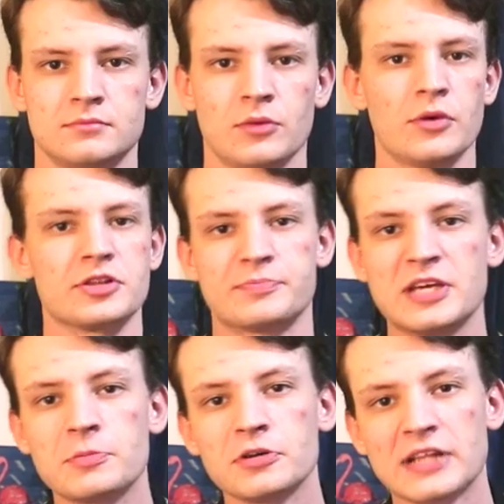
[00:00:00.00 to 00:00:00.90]
Well, the
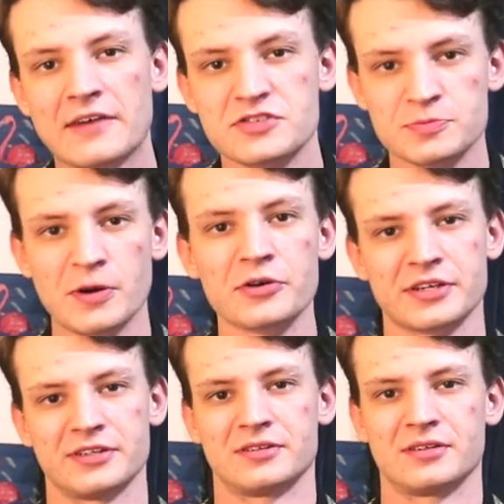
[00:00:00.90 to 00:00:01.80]
people have
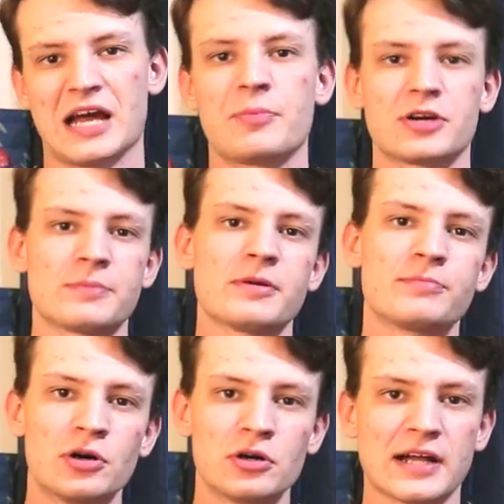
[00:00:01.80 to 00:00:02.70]
spoken. I put up a
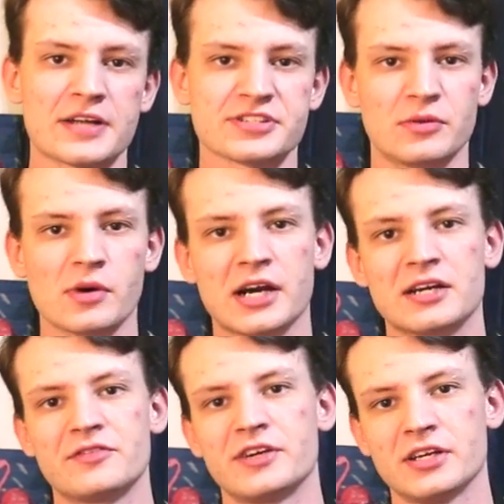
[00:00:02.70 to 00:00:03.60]
poll asking what kind
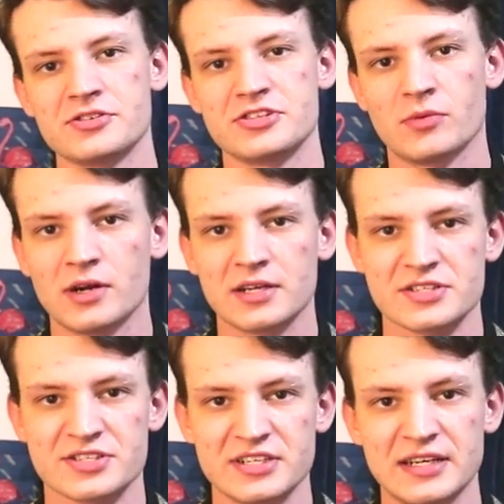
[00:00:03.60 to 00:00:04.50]
of videos you wanted
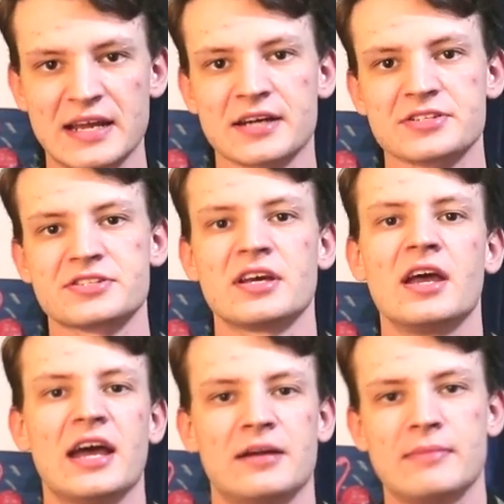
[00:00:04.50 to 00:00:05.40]
to see next,
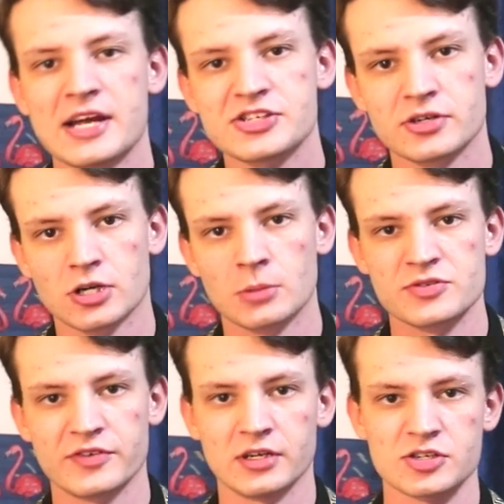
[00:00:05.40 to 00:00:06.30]
and Master at Arms
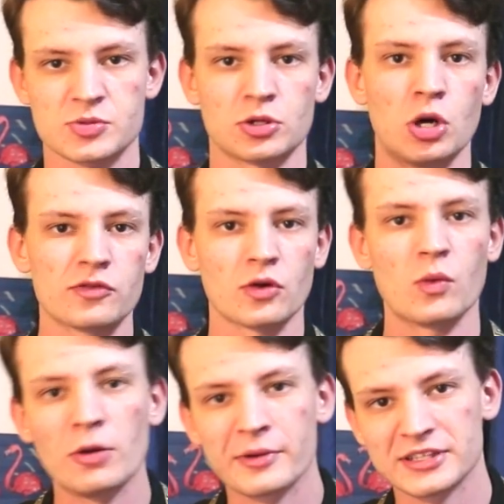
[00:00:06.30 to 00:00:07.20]
videos were
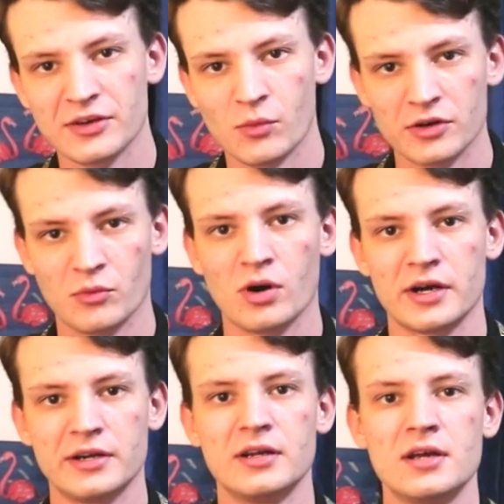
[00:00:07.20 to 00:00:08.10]
overwhelmingly what
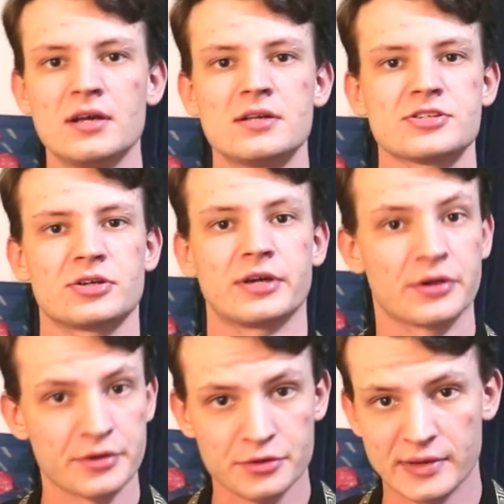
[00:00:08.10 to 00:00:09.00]
won, so
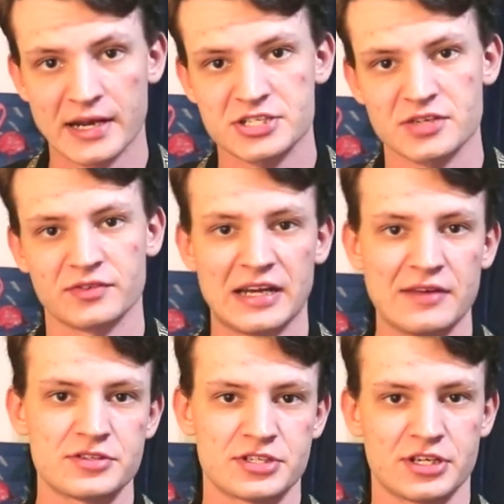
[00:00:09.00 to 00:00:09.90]
here are the ranks of the
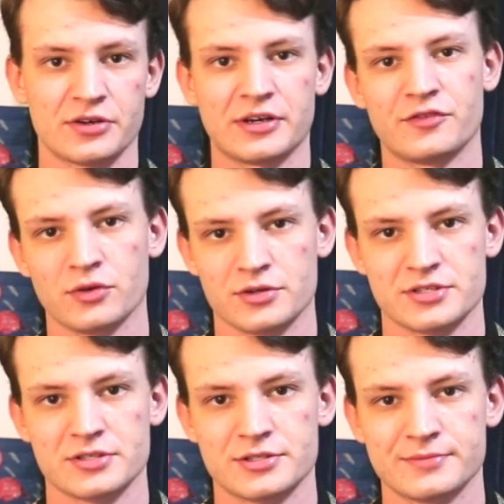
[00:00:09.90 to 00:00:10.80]
Navy Security
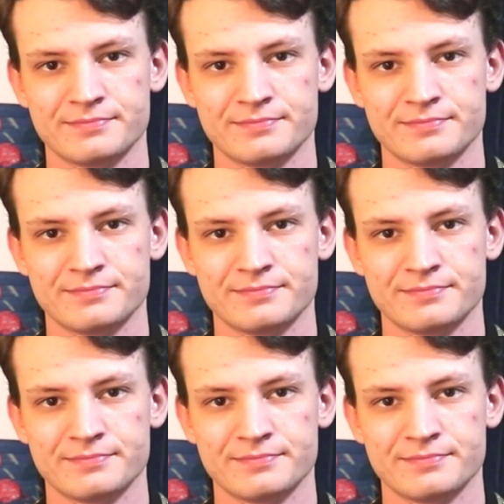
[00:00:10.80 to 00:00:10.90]
Forces.